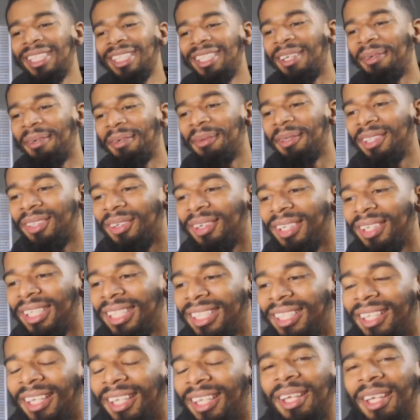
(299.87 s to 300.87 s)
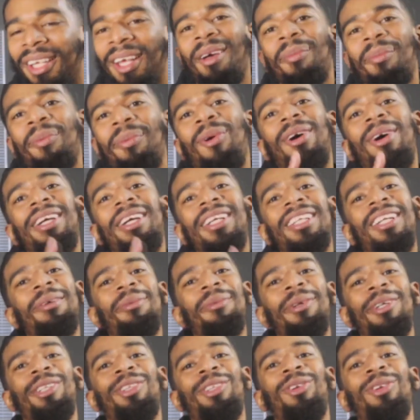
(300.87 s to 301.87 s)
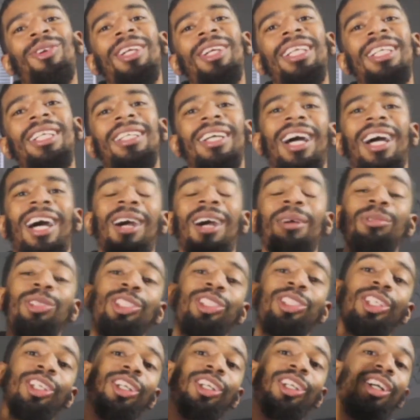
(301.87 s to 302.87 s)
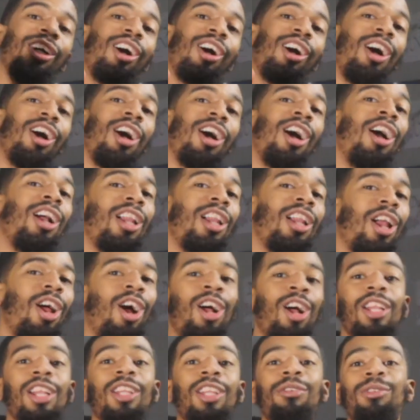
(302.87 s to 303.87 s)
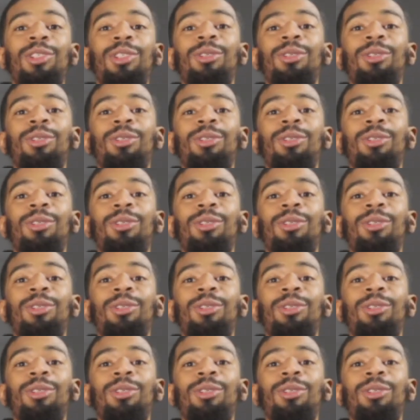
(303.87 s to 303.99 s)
number three. Point number three, I'm sure all of you